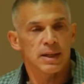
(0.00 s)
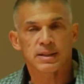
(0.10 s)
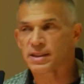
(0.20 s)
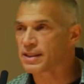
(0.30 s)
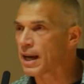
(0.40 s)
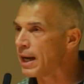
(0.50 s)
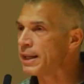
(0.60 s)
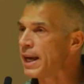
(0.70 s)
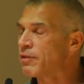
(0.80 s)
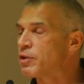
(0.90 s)

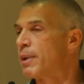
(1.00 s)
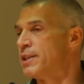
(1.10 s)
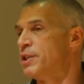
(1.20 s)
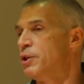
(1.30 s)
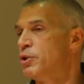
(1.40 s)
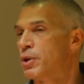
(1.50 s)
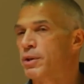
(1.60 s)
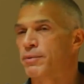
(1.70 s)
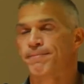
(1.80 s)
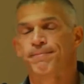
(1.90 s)
signed after my senior
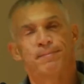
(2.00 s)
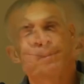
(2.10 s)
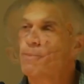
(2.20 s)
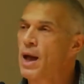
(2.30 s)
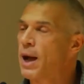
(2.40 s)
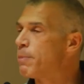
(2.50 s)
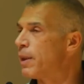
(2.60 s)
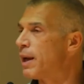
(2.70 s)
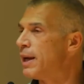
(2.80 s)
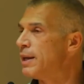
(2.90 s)
year. I
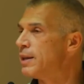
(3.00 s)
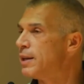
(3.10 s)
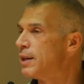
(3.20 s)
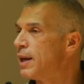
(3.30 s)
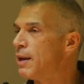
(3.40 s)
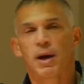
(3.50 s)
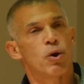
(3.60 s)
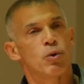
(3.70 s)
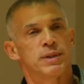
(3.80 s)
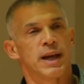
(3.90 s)
played in my
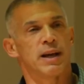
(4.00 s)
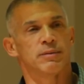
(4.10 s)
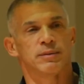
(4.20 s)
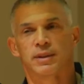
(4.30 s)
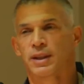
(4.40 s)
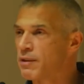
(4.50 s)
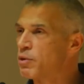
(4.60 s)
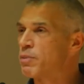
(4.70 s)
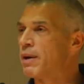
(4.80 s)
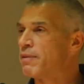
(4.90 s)
hometown, lived
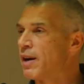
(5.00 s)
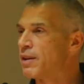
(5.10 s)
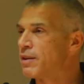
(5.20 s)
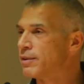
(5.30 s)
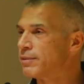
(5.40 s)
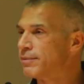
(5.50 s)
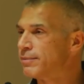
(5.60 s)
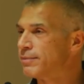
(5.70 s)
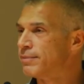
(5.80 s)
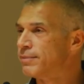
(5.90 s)
with my father,
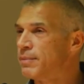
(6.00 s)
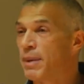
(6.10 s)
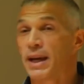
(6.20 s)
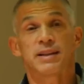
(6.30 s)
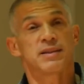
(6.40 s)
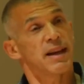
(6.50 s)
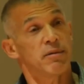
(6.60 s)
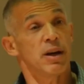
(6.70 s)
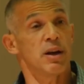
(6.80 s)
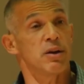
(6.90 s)
making
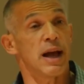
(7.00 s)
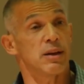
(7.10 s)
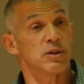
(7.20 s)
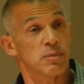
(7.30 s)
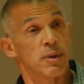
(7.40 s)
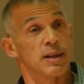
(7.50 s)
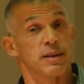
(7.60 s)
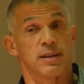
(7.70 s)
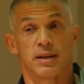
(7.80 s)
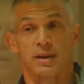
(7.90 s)
$700 a month.
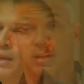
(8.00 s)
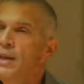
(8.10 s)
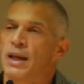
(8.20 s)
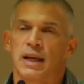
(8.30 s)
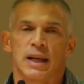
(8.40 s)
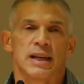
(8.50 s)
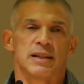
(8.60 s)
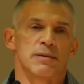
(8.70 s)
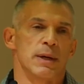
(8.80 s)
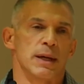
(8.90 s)
And it
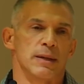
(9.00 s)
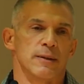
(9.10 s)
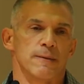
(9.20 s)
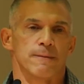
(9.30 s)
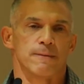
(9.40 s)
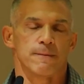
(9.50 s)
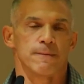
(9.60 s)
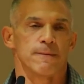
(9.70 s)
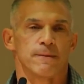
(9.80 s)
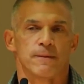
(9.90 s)
hits me.
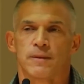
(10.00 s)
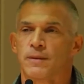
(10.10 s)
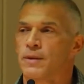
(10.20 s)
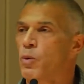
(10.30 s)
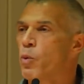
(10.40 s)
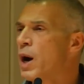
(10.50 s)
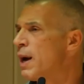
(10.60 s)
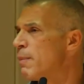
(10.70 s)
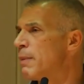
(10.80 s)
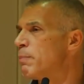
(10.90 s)
Why
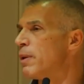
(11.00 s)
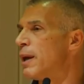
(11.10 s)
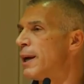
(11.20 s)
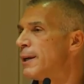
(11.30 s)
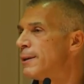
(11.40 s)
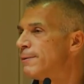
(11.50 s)
am I playing?